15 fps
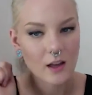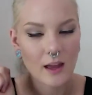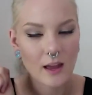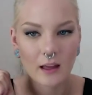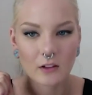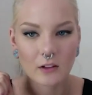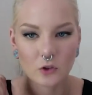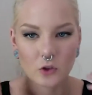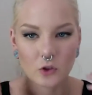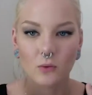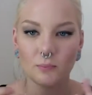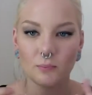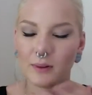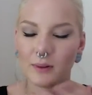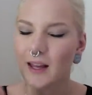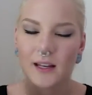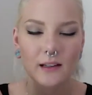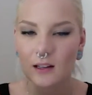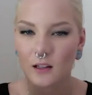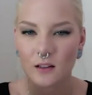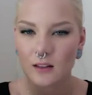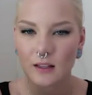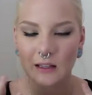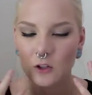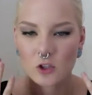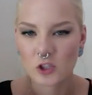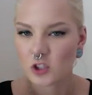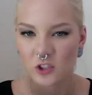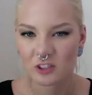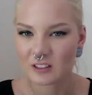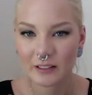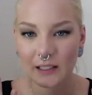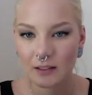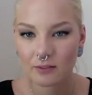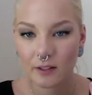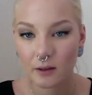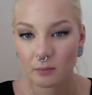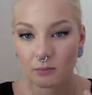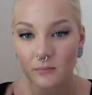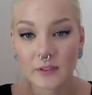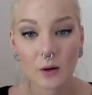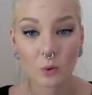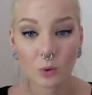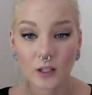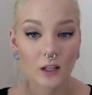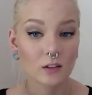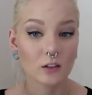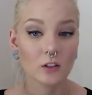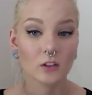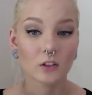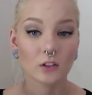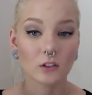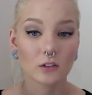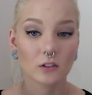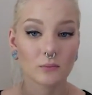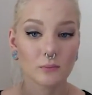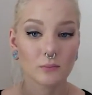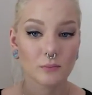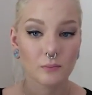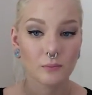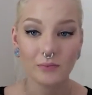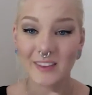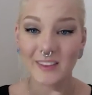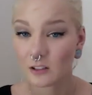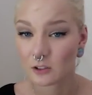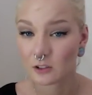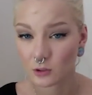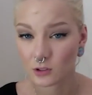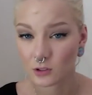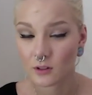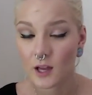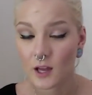and you don't blend anything or you just leave them, that will not look natural.